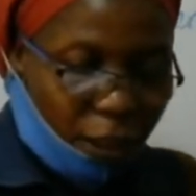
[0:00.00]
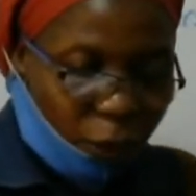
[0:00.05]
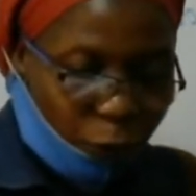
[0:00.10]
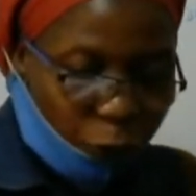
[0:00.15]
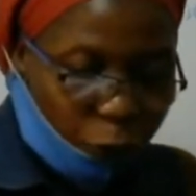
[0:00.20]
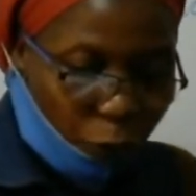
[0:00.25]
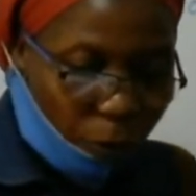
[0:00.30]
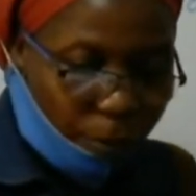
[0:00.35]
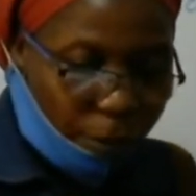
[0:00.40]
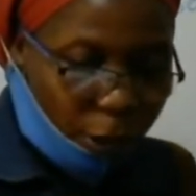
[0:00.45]

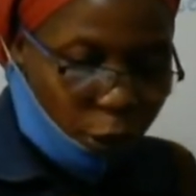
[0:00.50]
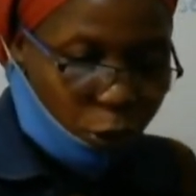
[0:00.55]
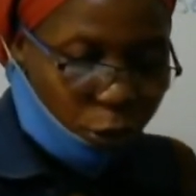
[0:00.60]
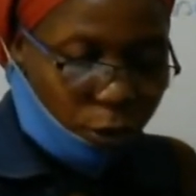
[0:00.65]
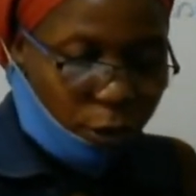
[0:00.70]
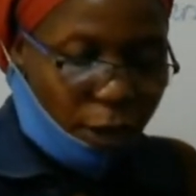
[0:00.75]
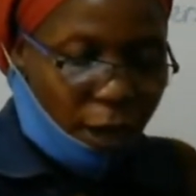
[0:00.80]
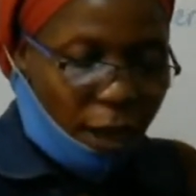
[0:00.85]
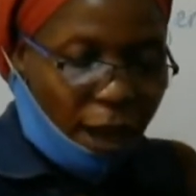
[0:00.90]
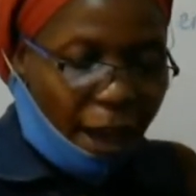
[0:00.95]

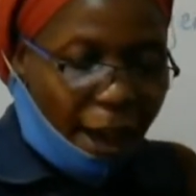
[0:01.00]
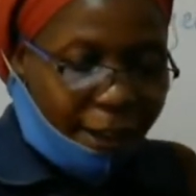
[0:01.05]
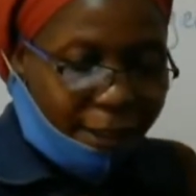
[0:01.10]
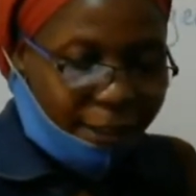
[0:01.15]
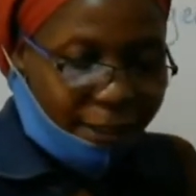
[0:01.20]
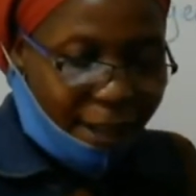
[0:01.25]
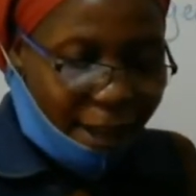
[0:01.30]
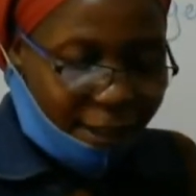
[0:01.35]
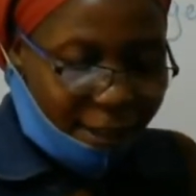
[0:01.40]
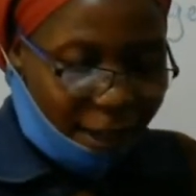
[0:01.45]
information
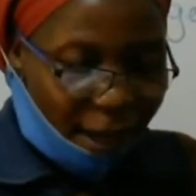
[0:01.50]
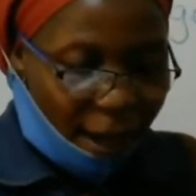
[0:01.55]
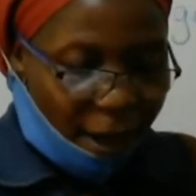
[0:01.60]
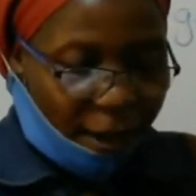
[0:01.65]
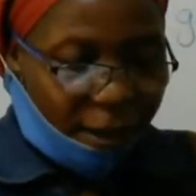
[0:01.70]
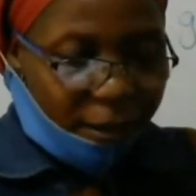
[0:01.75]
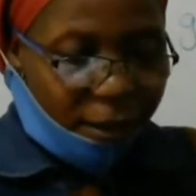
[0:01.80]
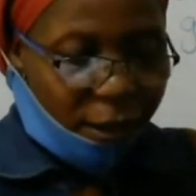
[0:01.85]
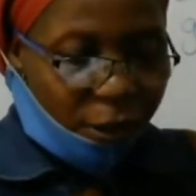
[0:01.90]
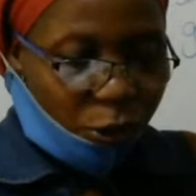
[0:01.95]
and data
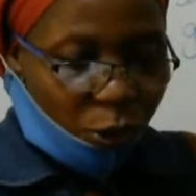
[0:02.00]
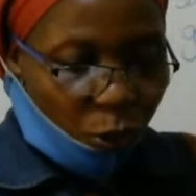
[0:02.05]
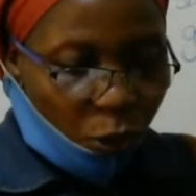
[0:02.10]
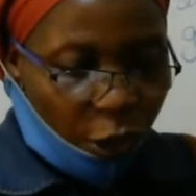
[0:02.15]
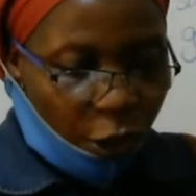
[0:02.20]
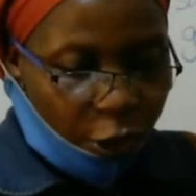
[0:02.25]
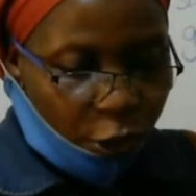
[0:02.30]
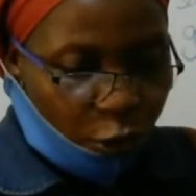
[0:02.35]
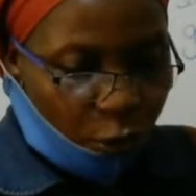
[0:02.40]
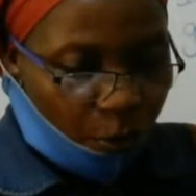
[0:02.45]
that you're
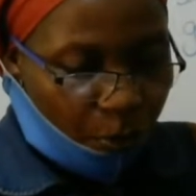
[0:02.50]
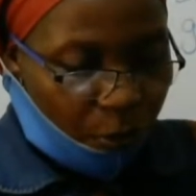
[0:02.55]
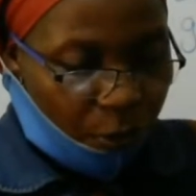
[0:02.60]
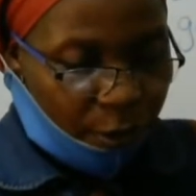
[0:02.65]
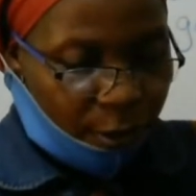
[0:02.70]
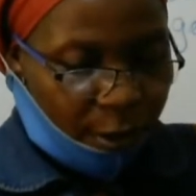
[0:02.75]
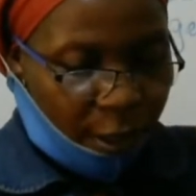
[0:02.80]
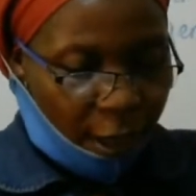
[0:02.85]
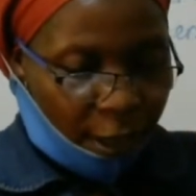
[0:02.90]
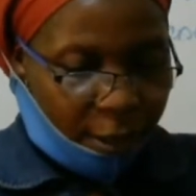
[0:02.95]
going to
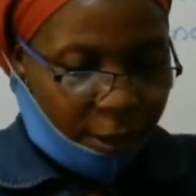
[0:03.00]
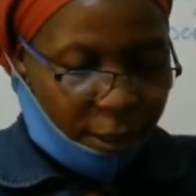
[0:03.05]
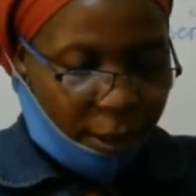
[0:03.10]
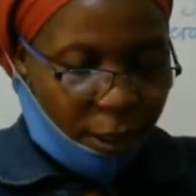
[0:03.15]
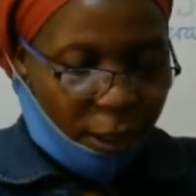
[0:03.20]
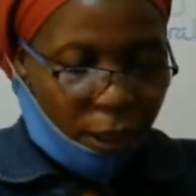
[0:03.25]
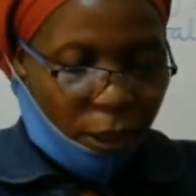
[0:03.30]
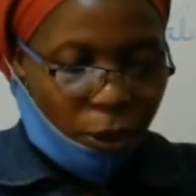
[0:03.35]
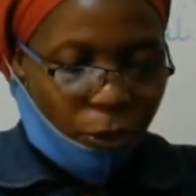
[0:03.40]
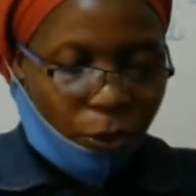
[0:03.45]
present
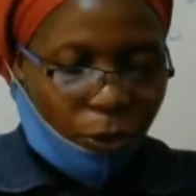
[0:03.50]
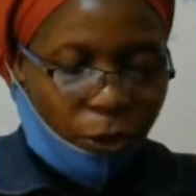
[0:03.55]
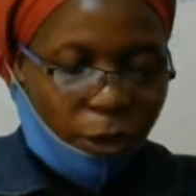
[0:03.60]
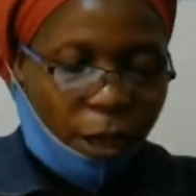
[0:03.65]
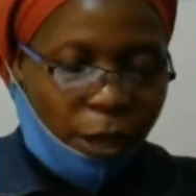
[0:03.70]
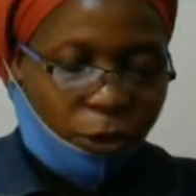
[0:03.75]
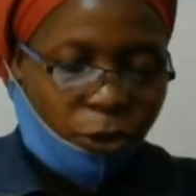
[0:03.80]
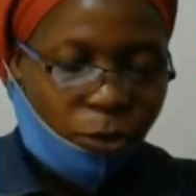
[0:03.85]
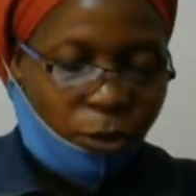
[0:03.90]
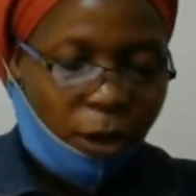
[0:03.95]
in
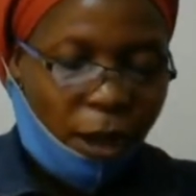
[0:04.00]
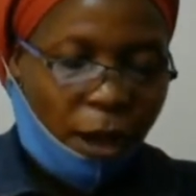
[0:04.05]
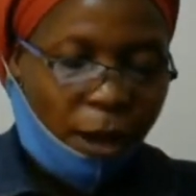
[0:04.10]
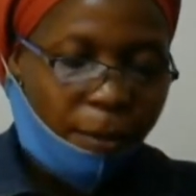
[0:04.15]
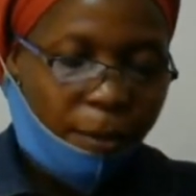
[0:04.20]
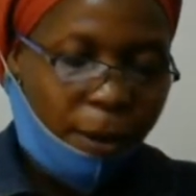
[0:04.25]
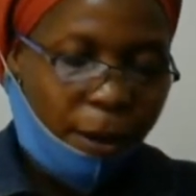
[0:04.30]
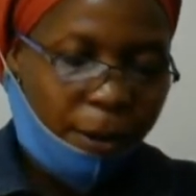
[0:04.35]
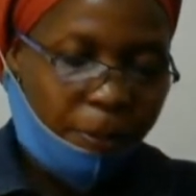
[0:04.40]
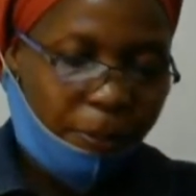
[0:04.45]
order to
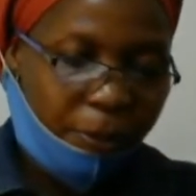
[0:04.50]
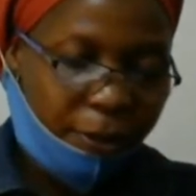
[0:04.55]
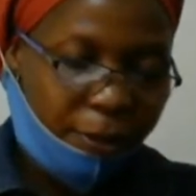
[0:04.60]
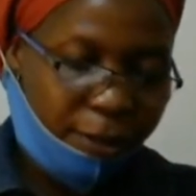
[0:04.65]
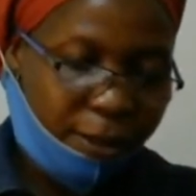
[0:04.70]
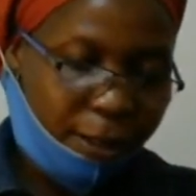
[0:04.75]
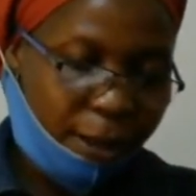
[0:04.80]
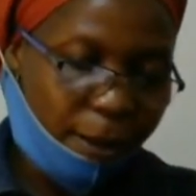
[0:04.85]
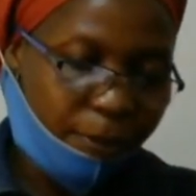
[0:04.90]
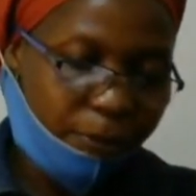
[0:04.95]
come up with
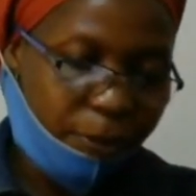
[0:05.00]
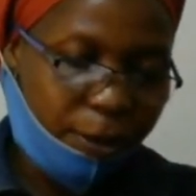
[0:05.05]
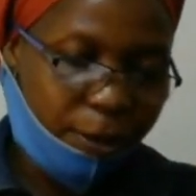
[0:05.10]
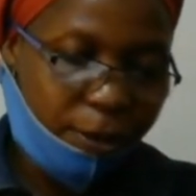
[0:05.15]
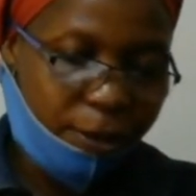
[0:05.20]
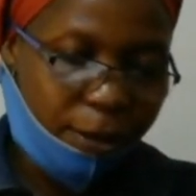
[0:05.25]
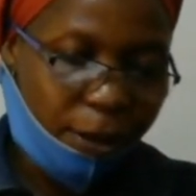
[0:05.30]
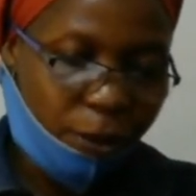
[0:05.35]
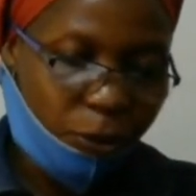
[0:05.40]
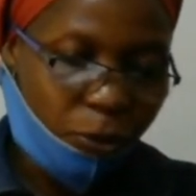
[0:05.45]

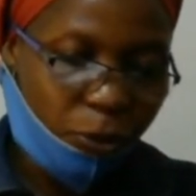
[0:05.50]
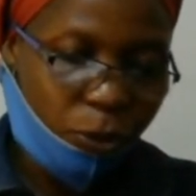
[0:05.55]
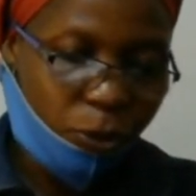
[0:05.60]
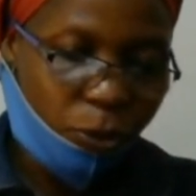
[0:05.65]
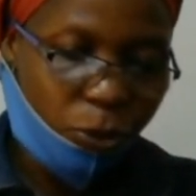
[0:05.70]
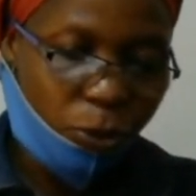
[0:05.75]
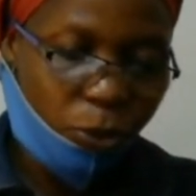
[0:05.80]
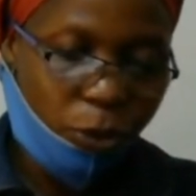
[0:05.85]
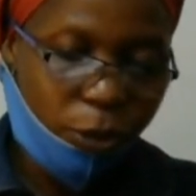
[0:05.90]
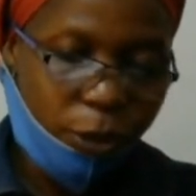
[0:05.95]
something that we
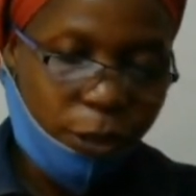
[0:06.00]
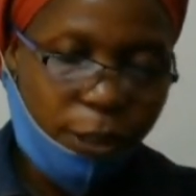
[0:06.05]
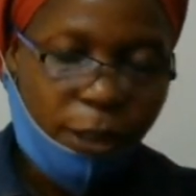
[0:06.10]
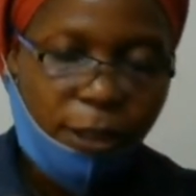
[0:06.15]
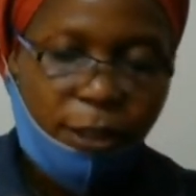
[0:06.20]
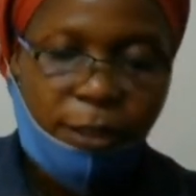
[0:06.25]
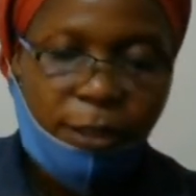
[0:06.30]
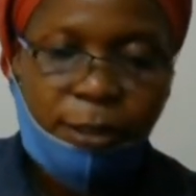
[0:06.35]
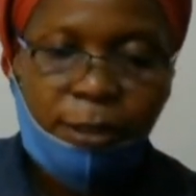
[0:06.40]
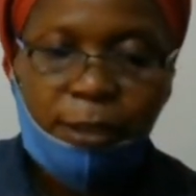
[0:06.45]
could
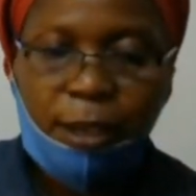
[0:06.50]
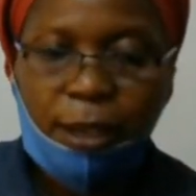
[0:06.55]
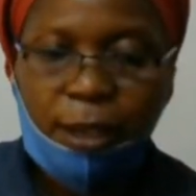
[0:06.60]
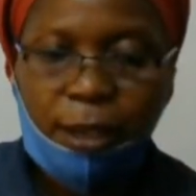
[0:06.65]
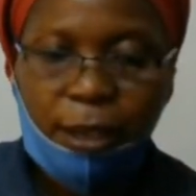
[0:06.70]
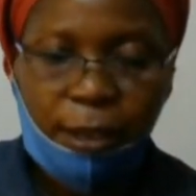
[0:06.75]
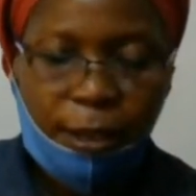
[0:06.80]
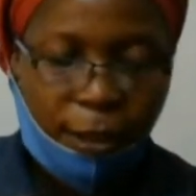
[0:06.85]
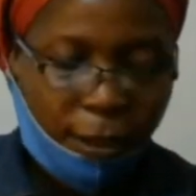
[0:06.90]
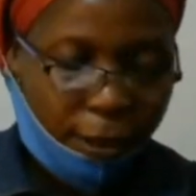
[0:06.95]

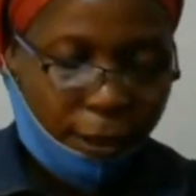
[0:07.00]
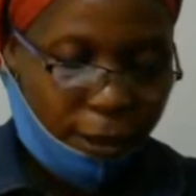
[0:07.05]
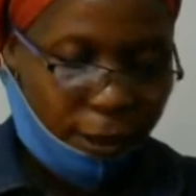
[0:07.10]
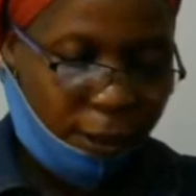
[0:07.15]
say